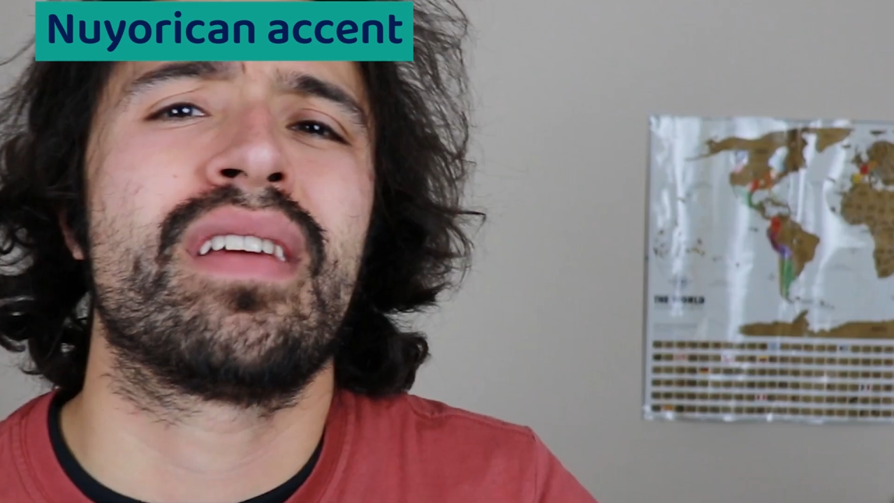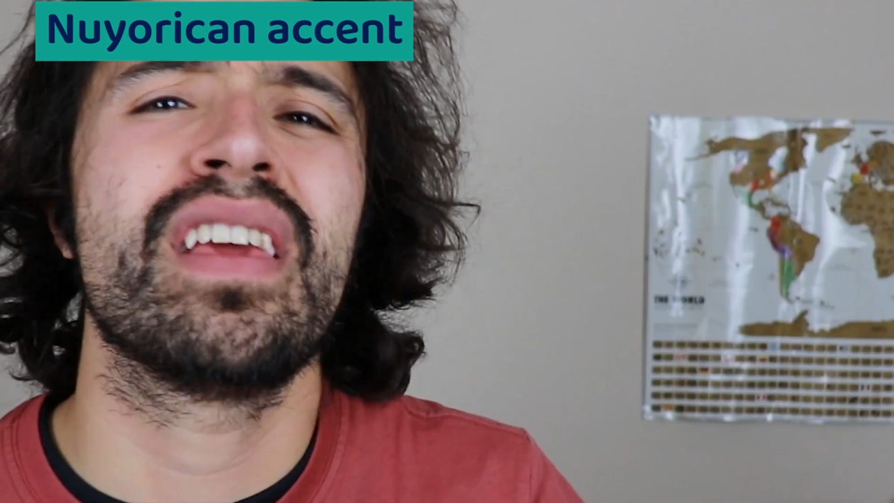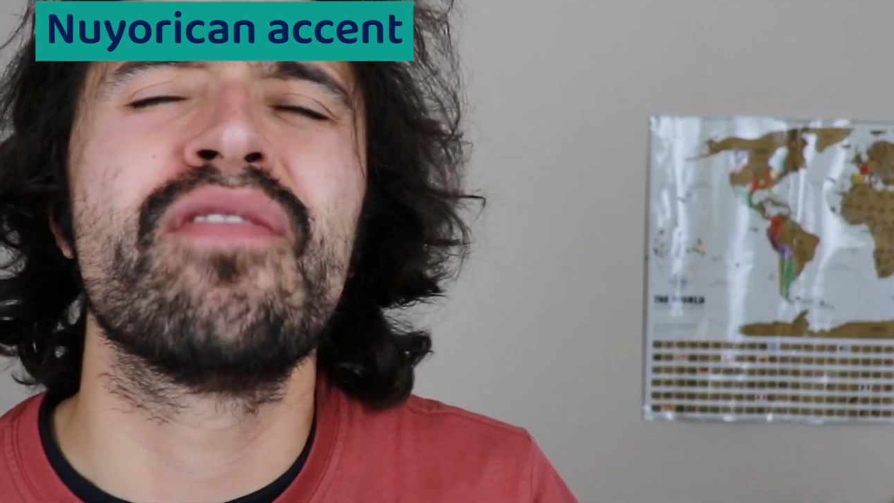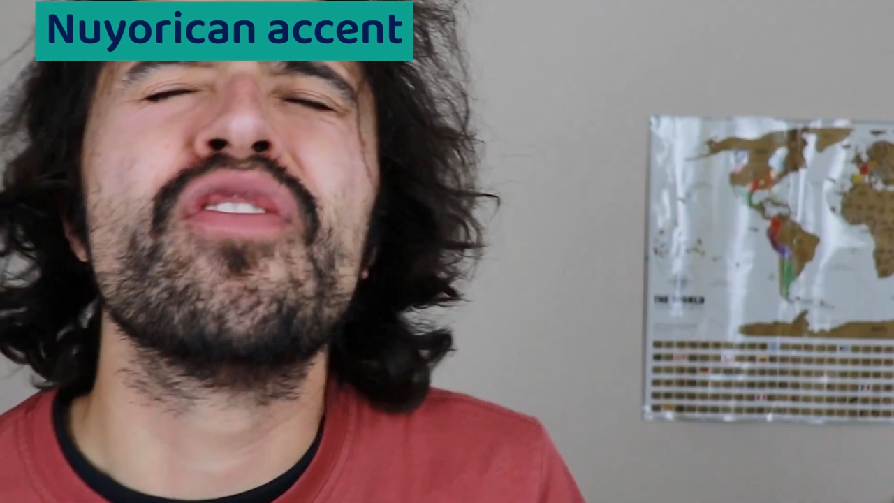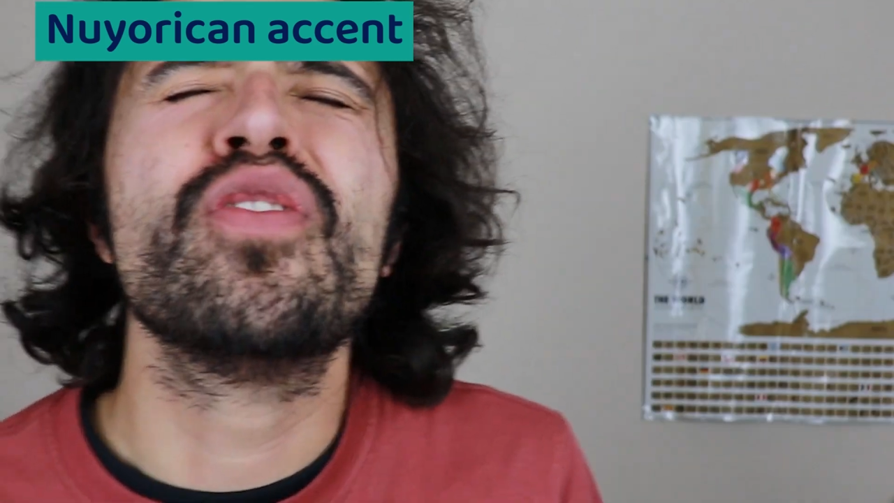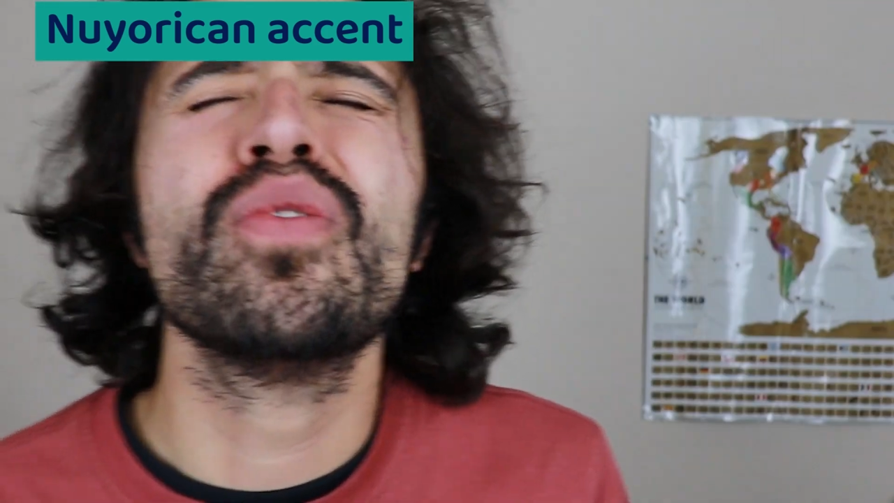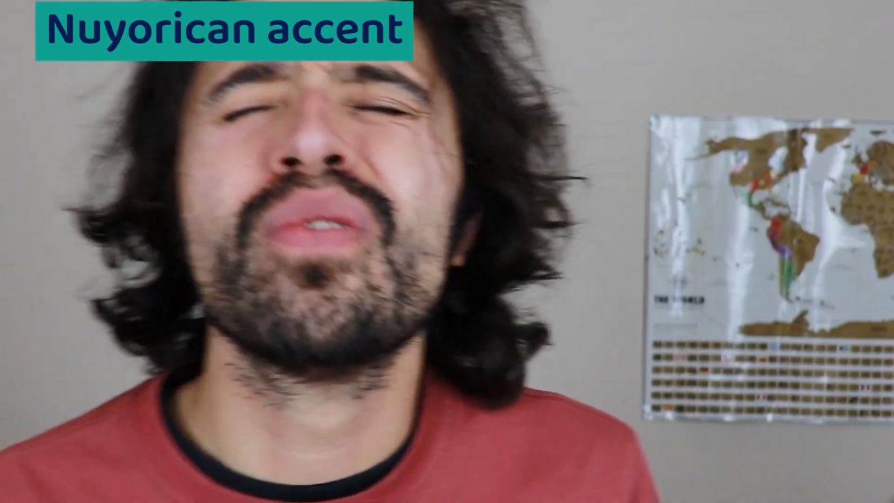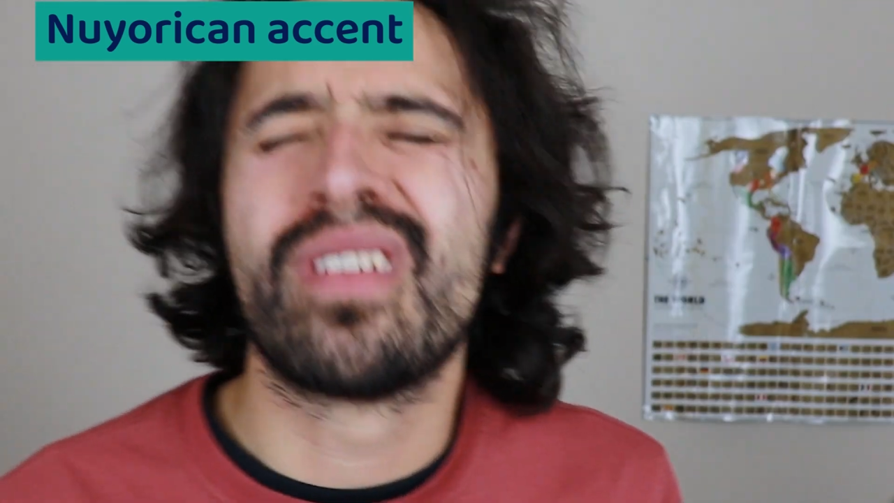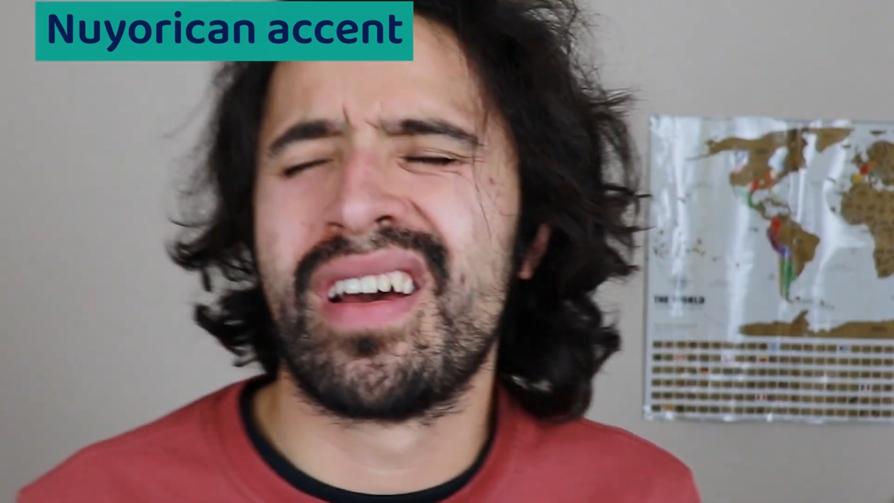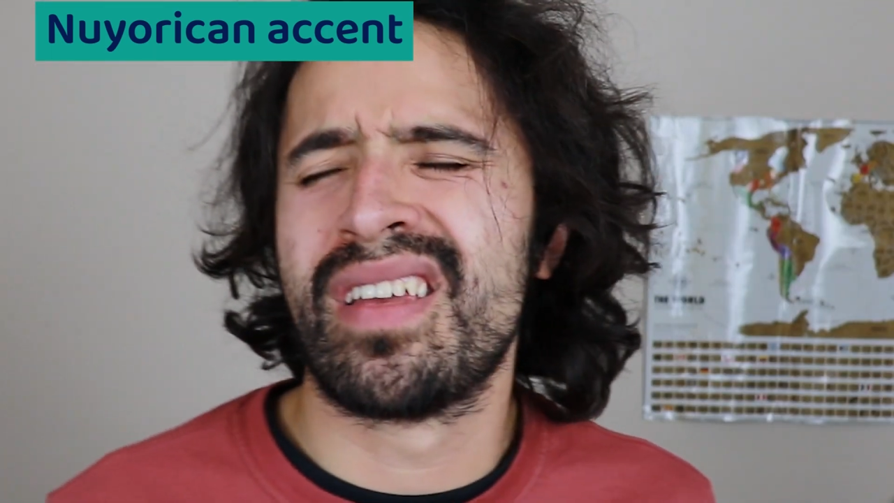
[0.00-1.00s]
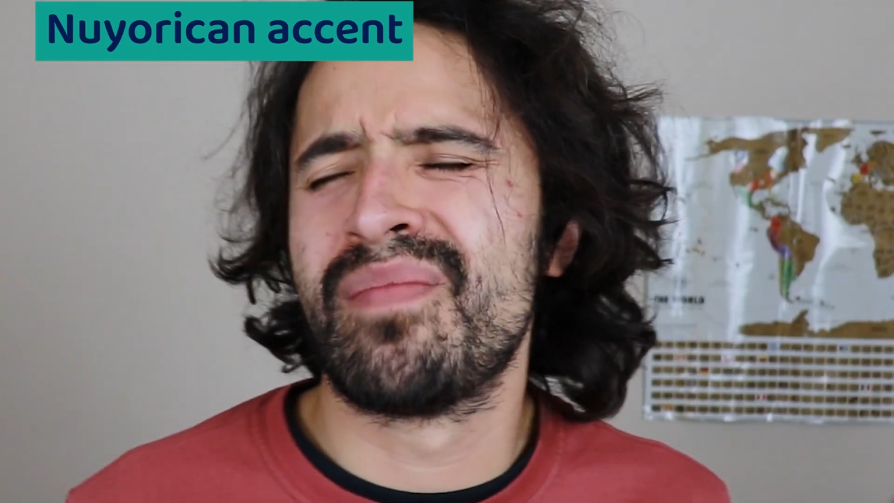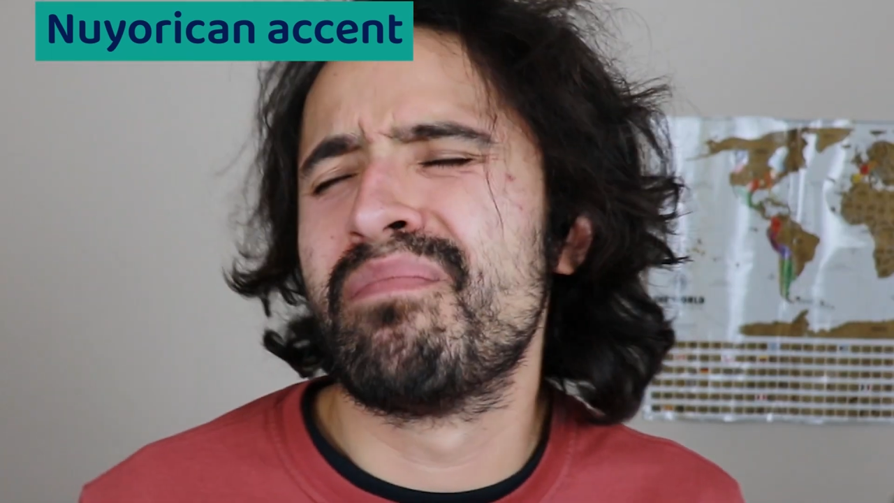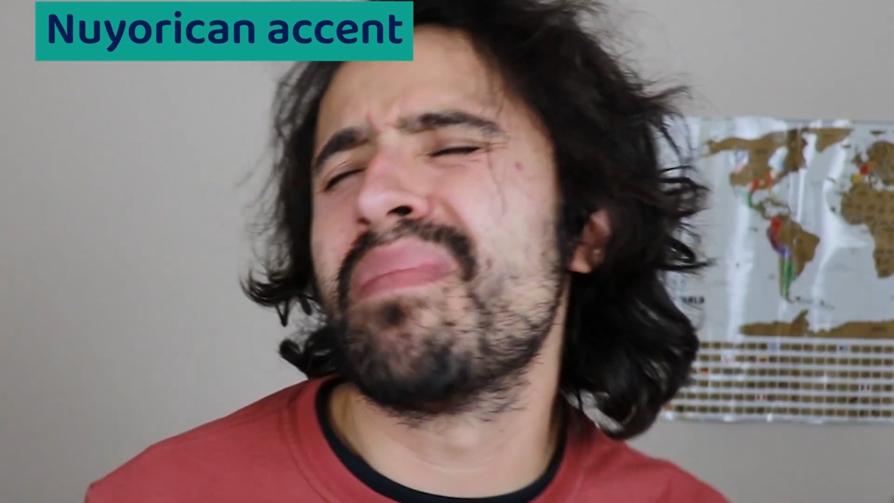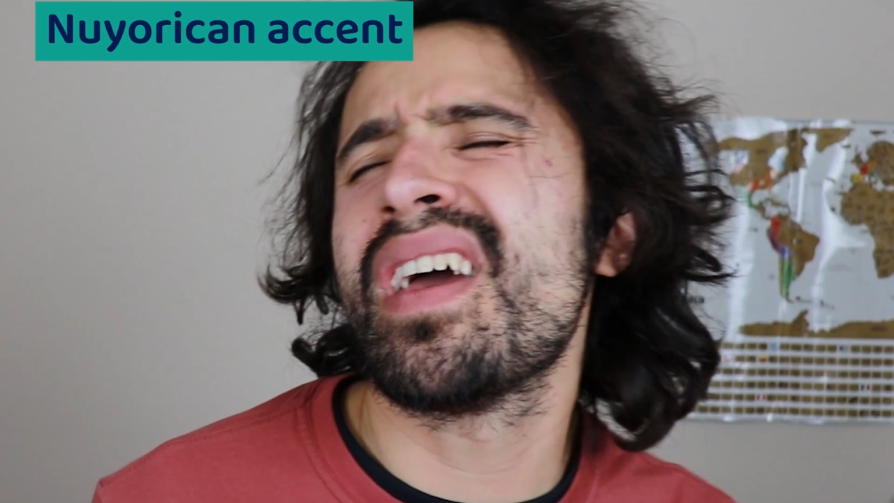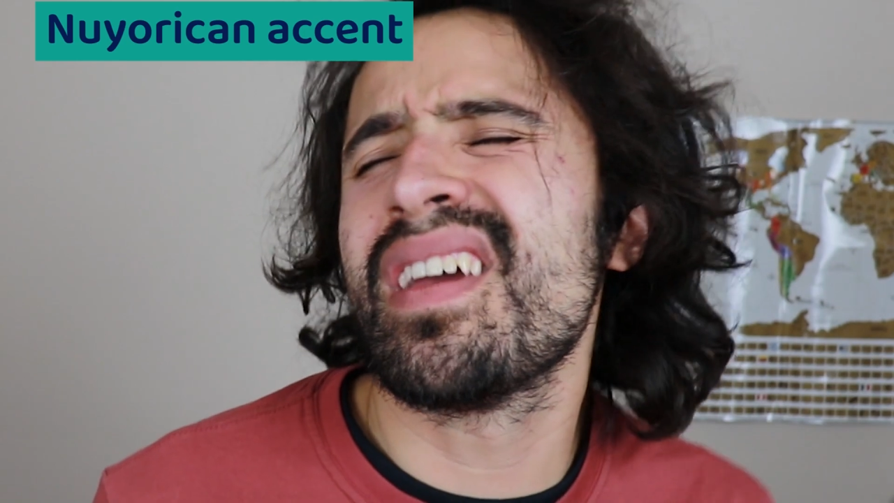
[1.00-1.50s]
If you
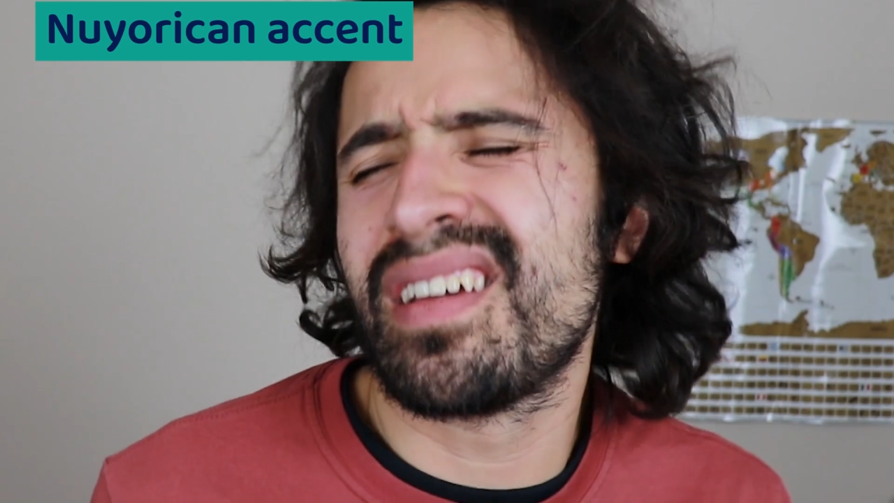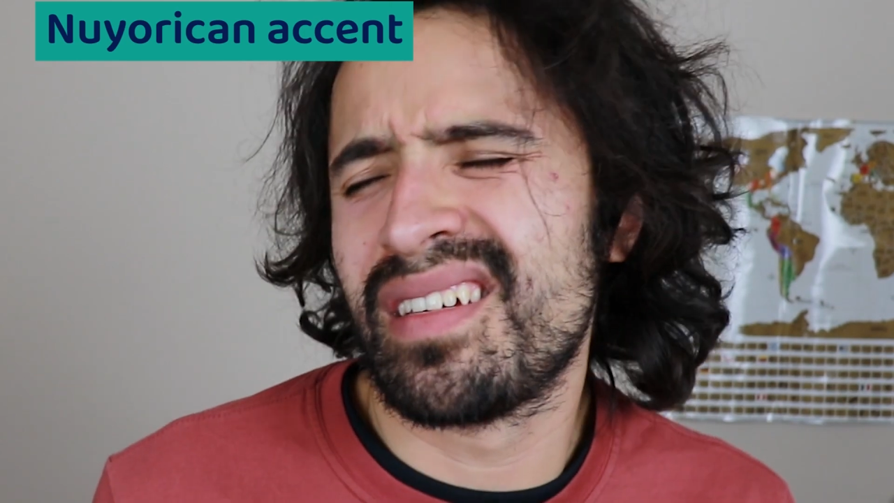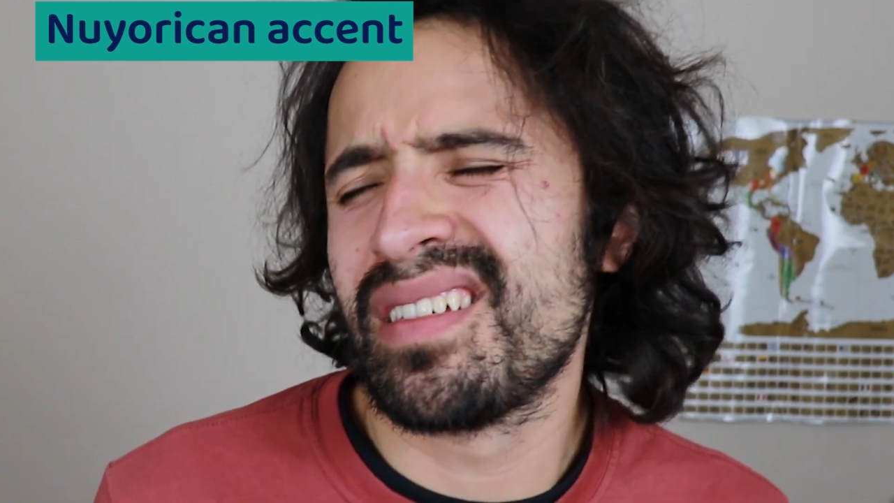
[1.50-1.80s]
can make